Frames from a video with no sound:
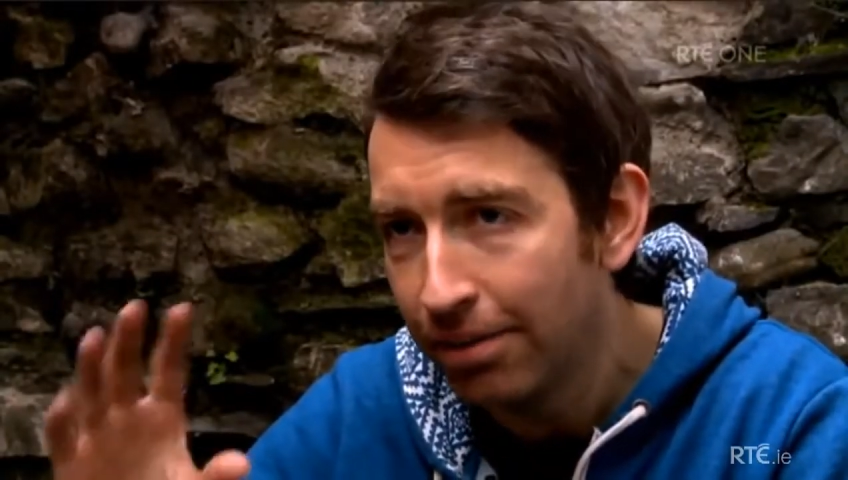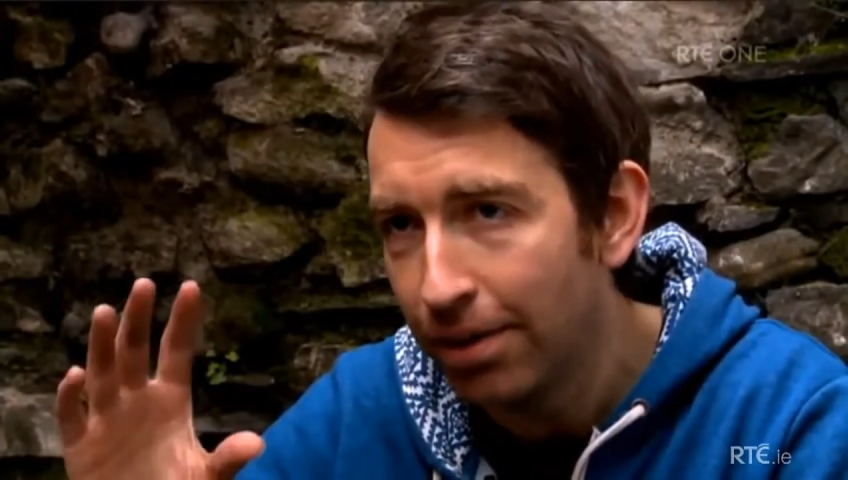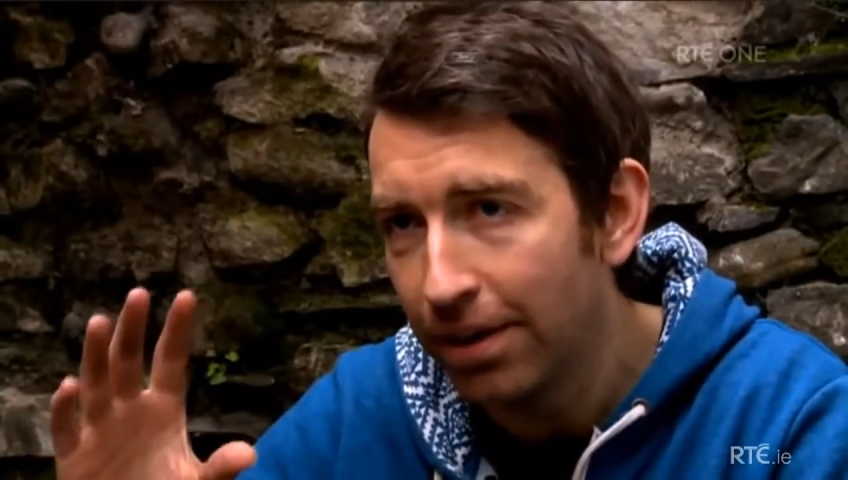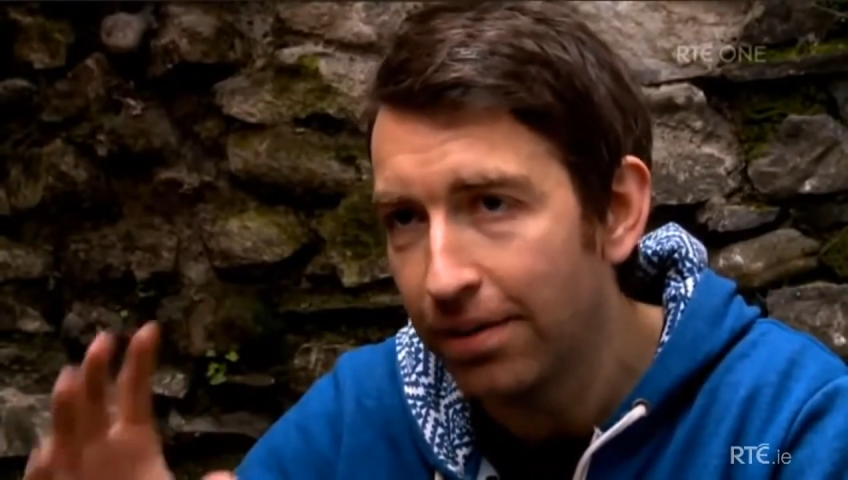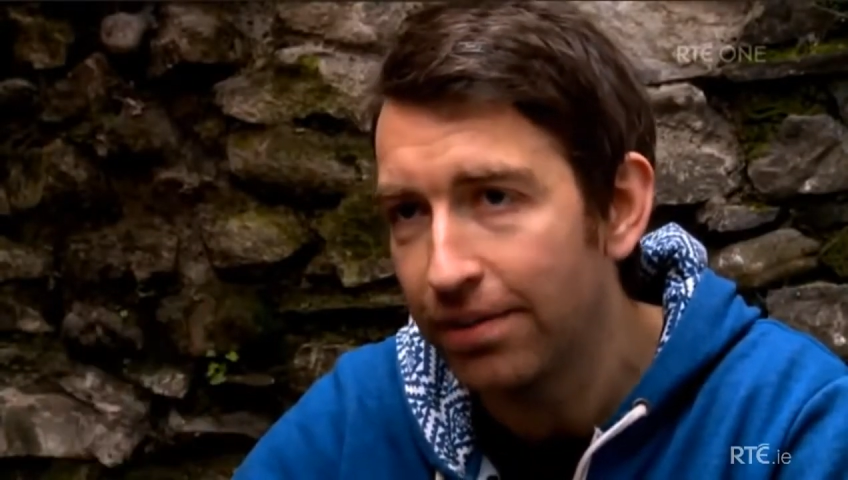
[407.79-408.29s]

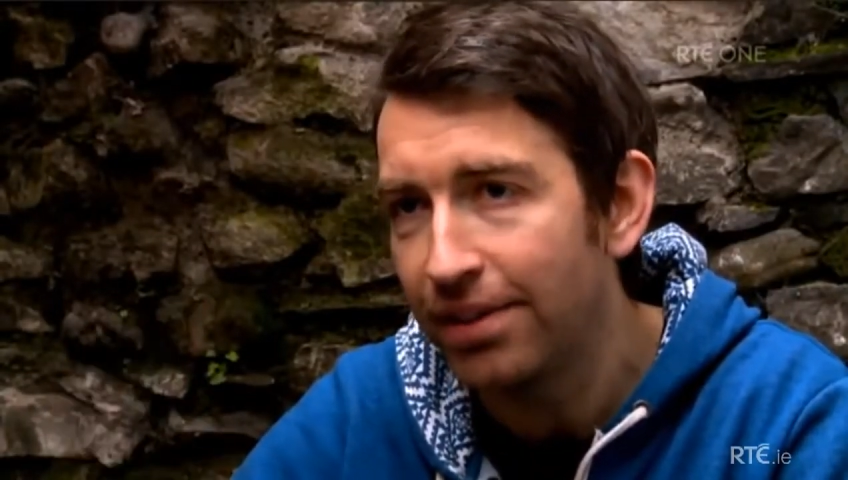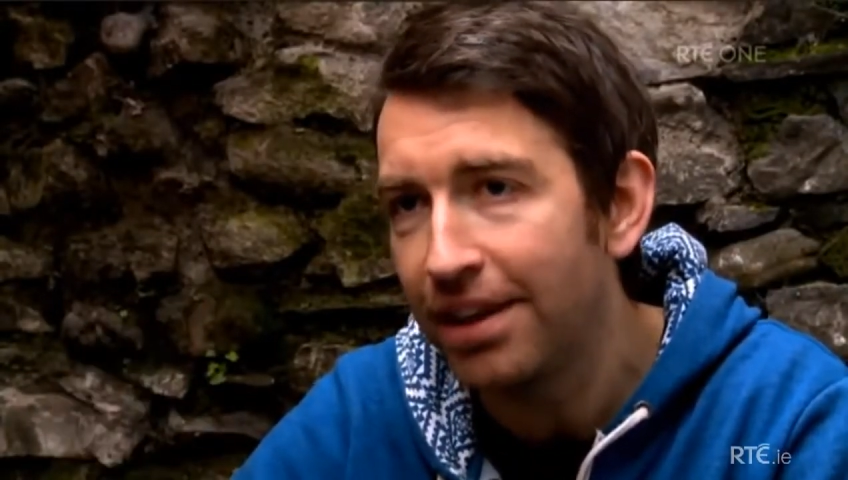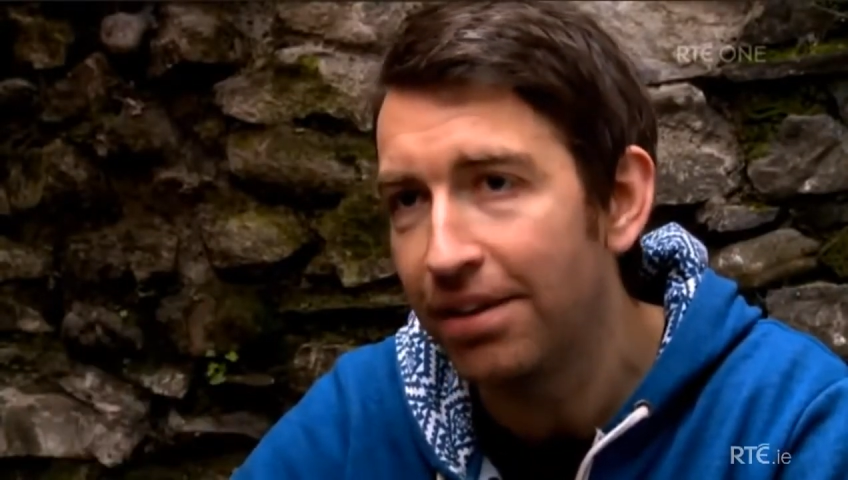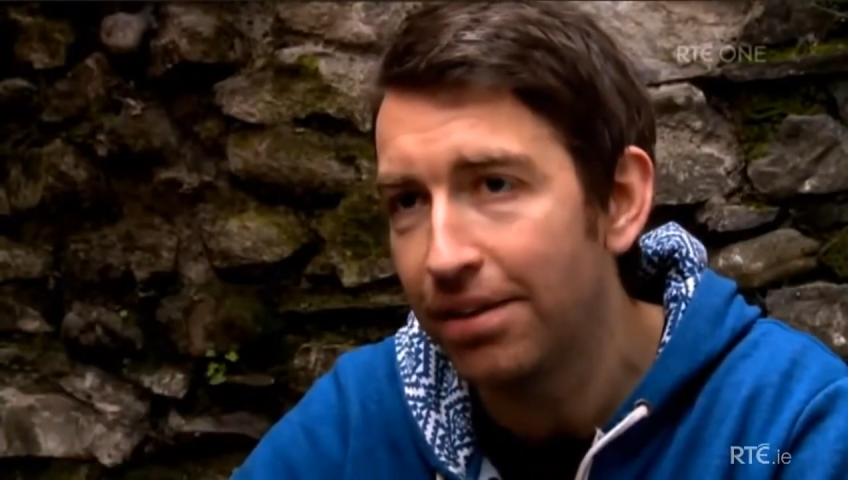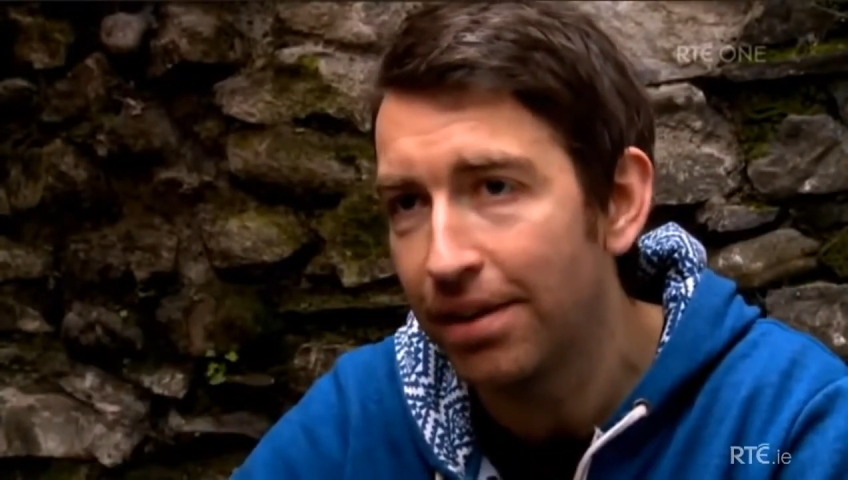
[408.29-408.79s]
one of those
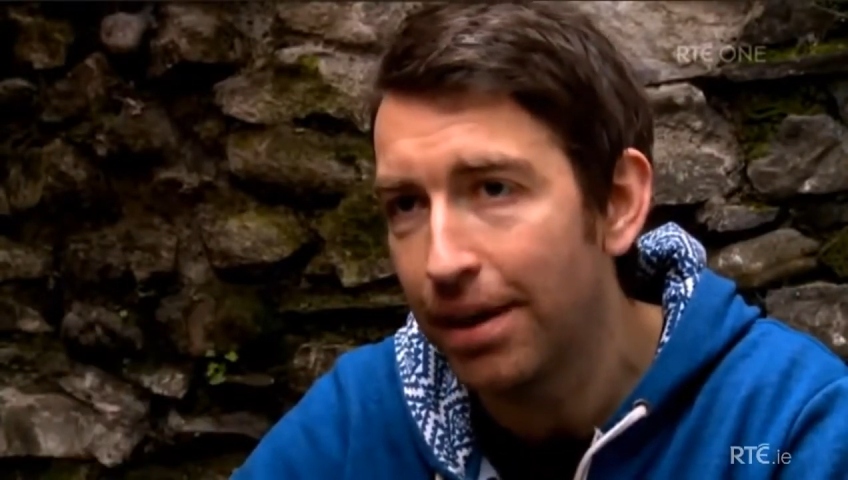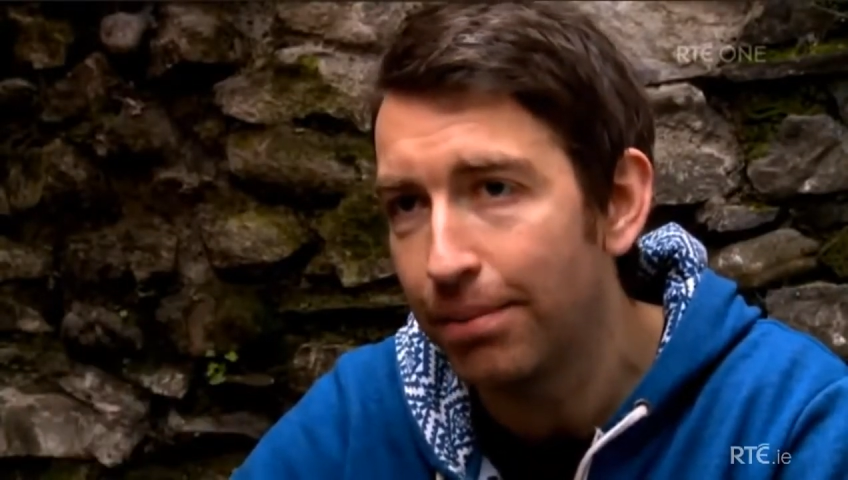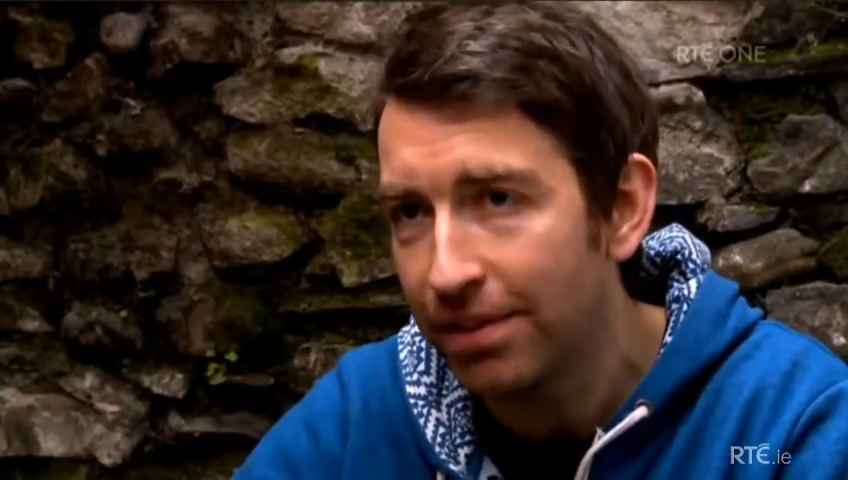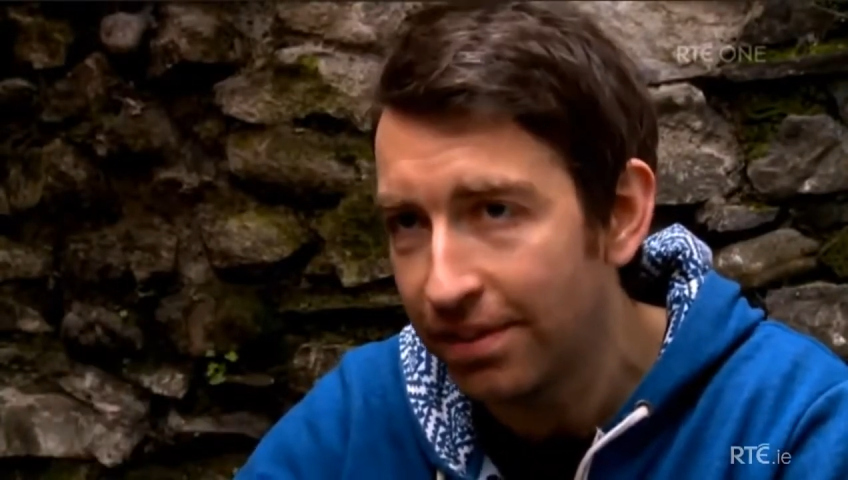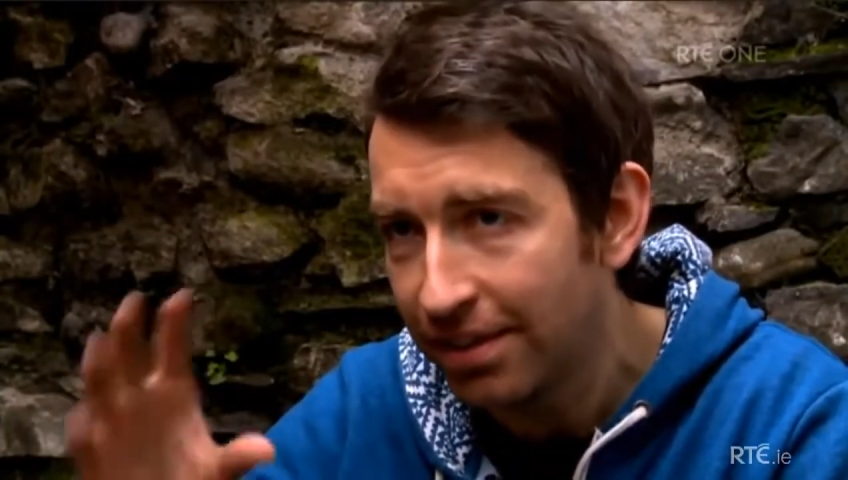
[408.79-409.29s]

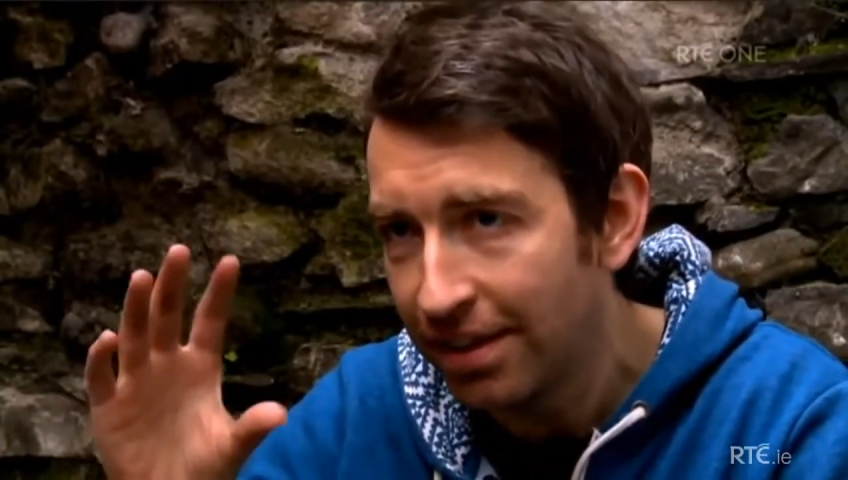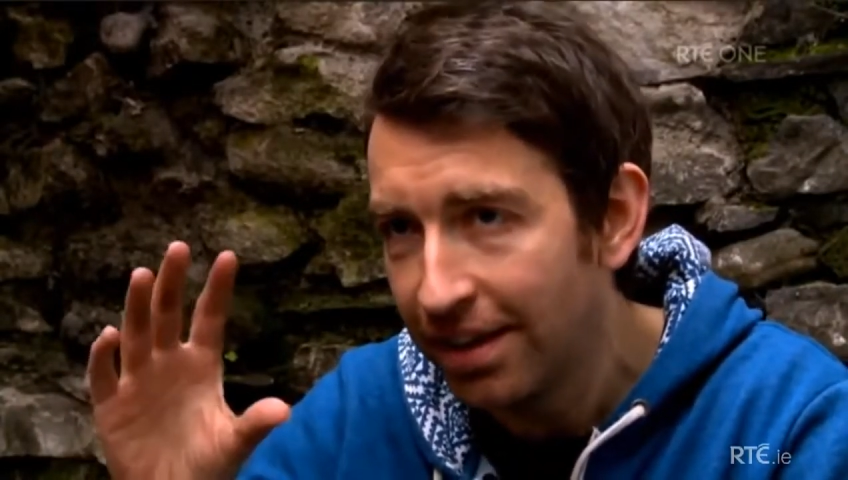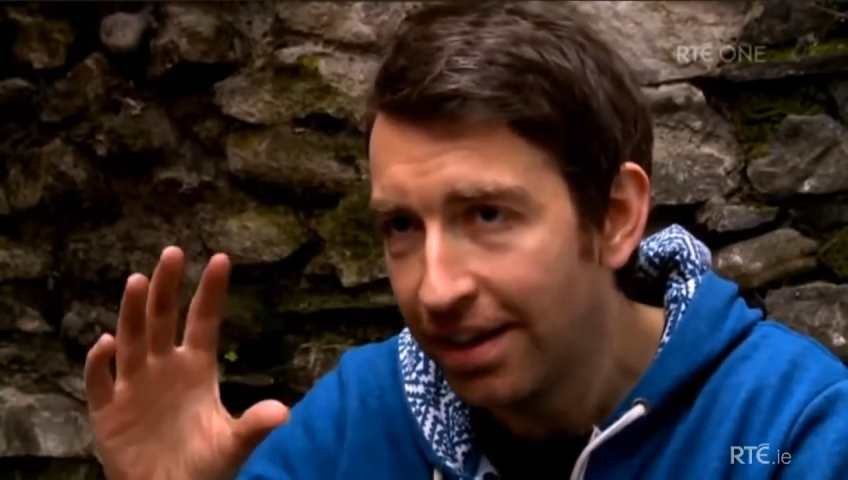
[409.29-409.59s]
ideograms is